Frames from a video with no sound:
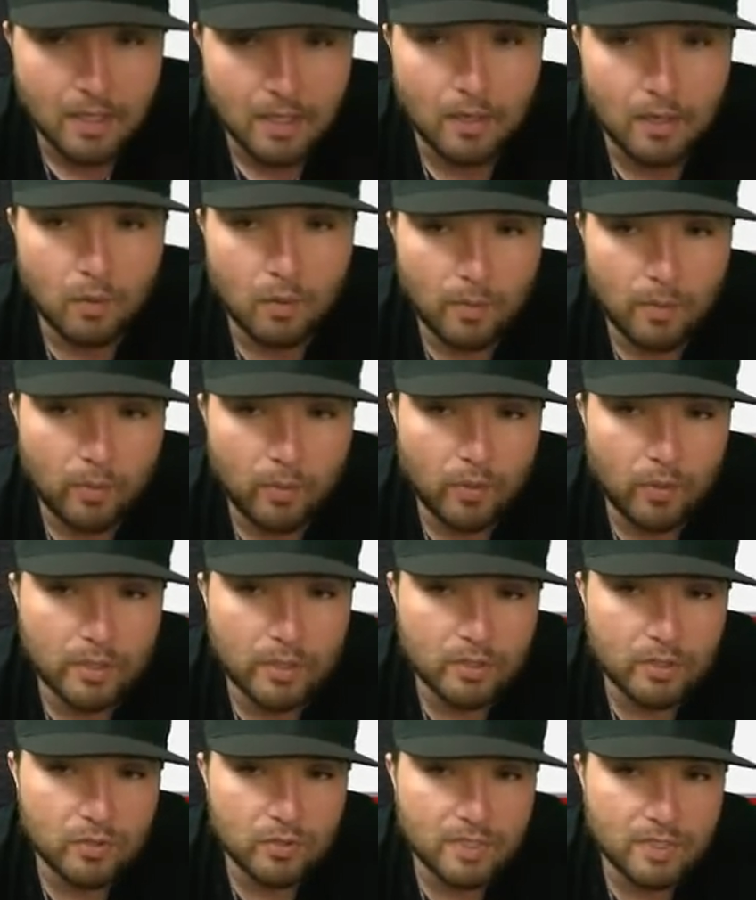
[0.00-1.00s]
A
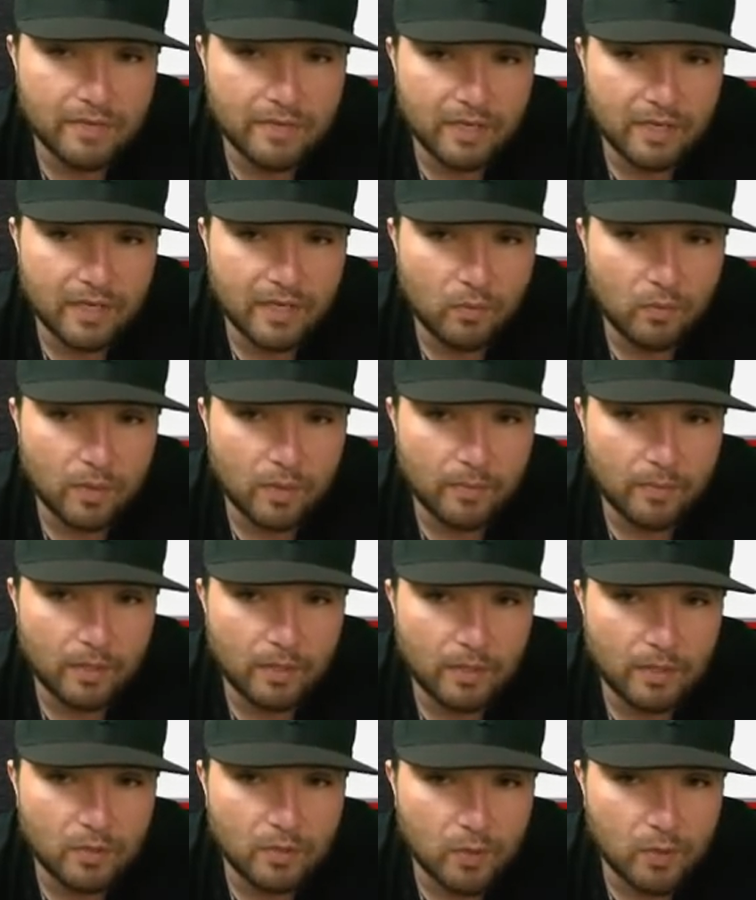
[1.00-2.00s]
1.278
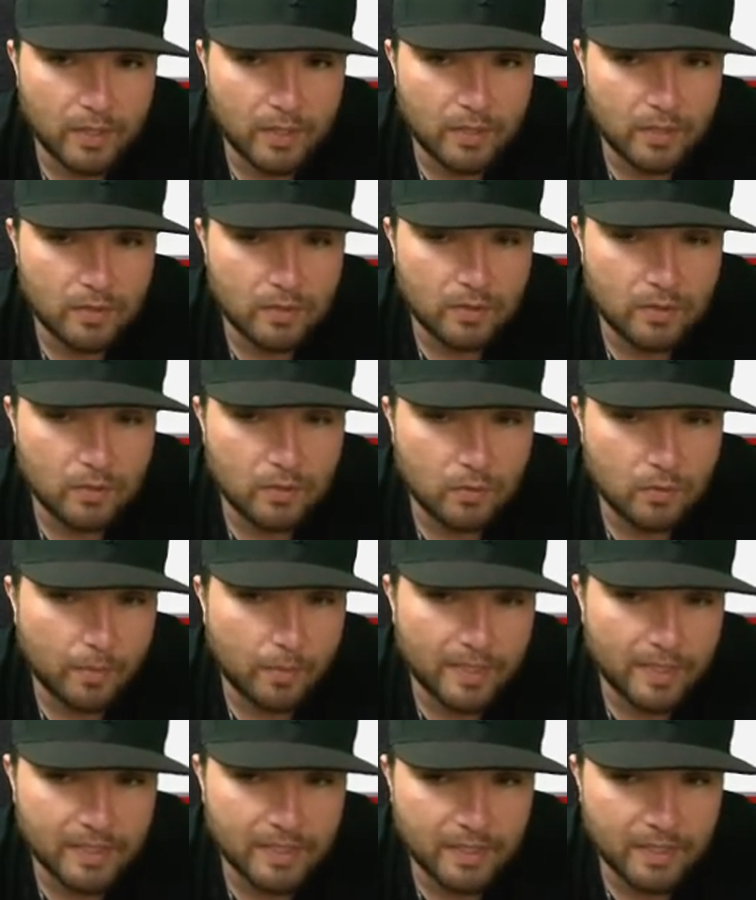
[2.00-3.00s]
WHIP,
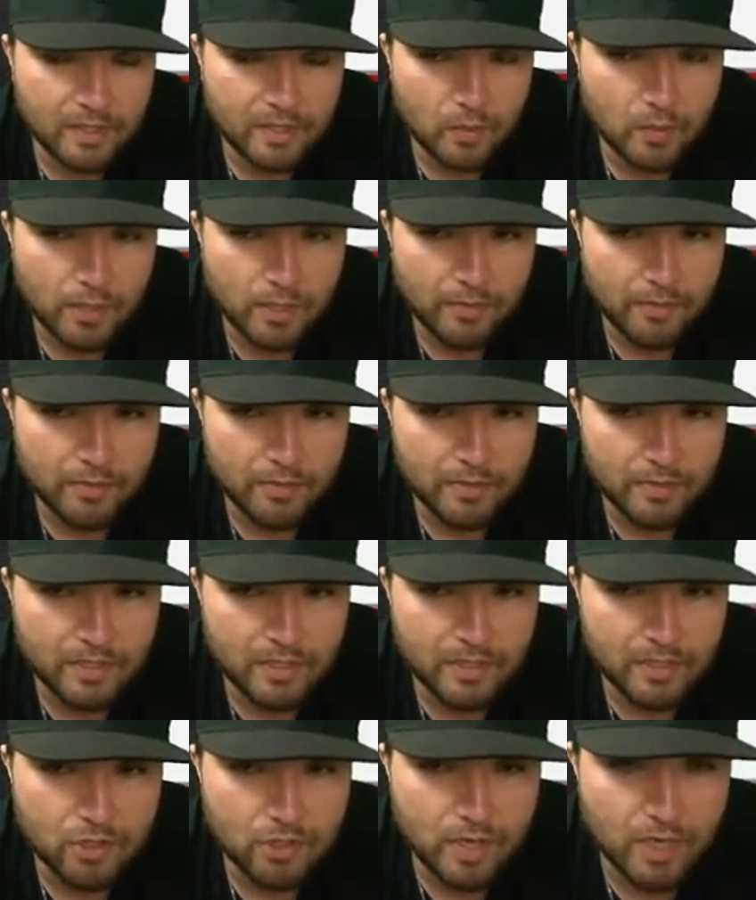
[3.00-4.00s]
basically a 23%
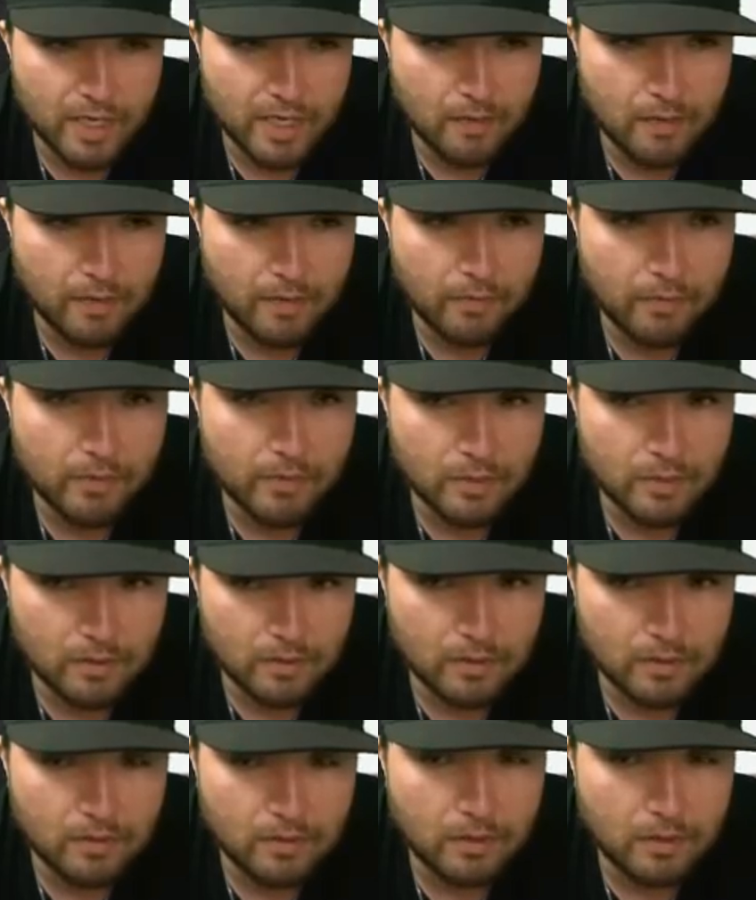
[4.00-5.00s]
strikeout rate, which
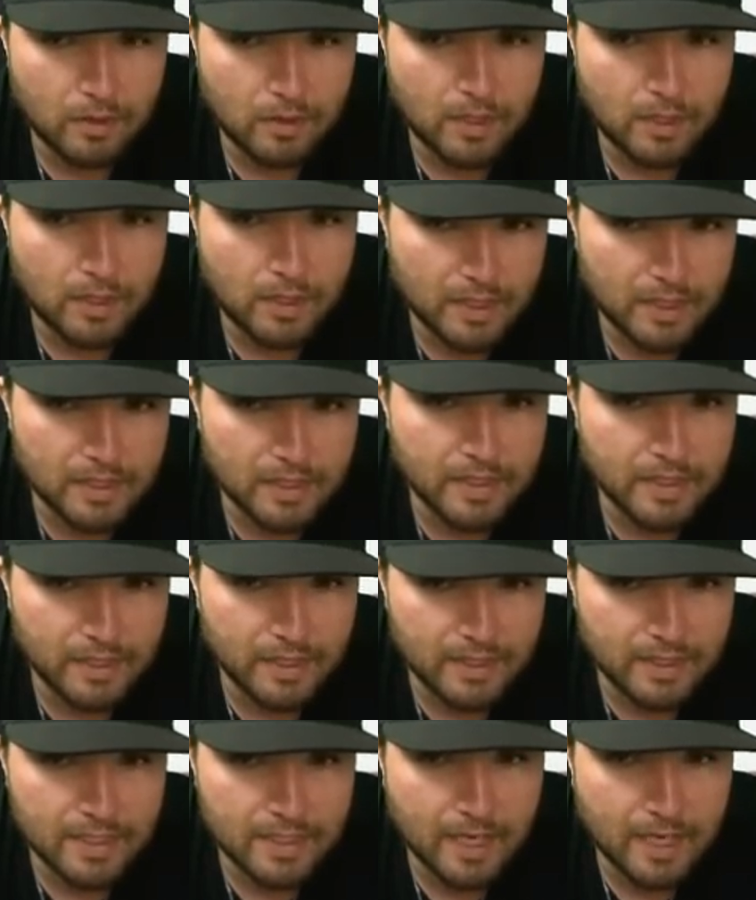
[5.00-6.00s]
in this league
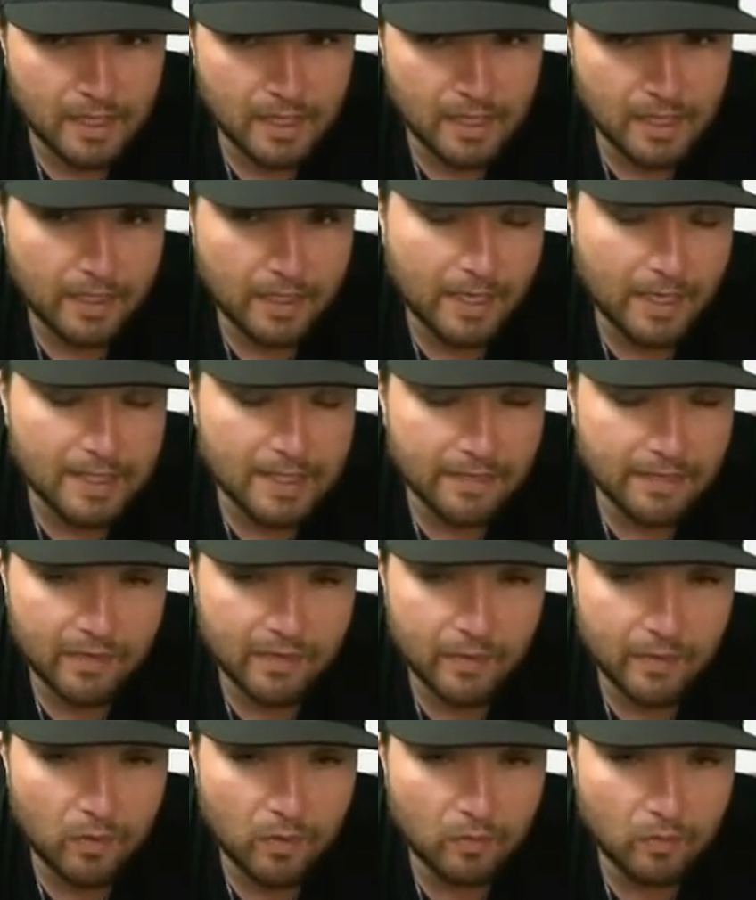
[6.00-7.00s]
is solid. And he hasn't given up
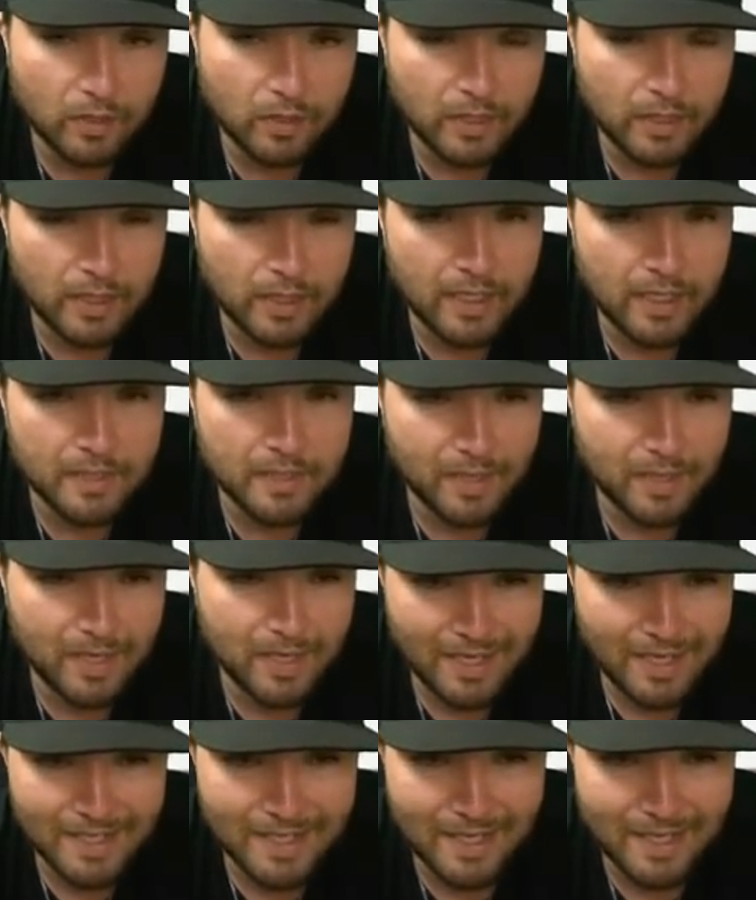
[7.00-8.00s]
a home run yet. And he's
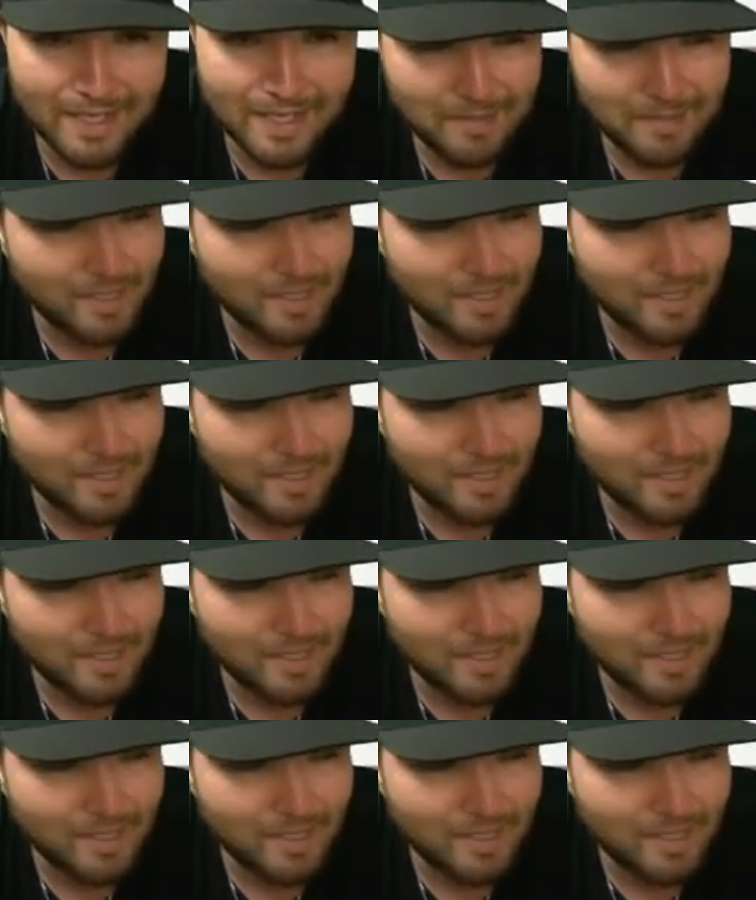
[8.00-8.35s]
playing an SK team, like